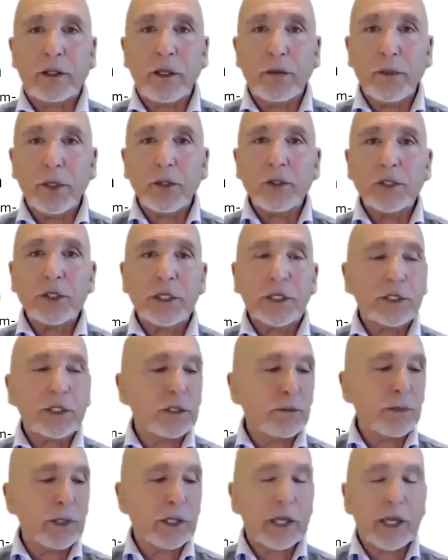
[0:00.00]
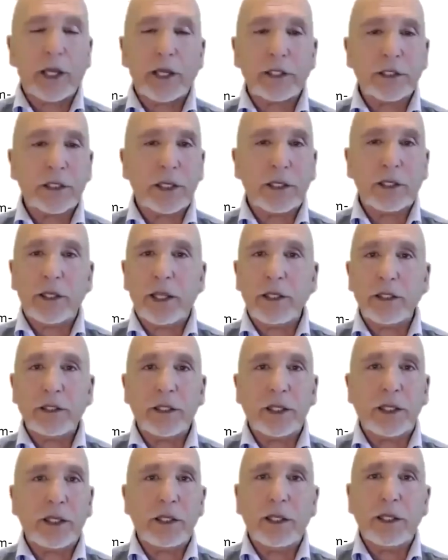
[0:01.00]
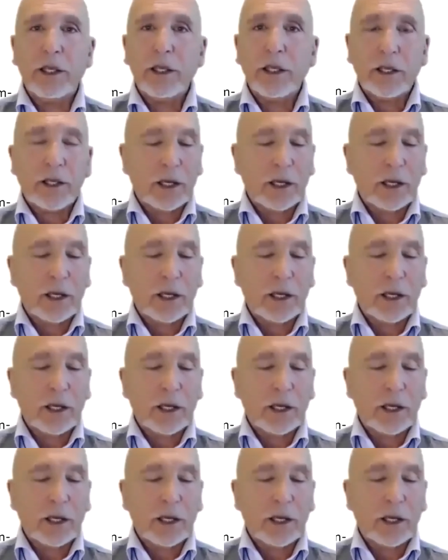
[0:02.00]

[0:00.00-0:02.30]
The immune system, again, it's in Hindi,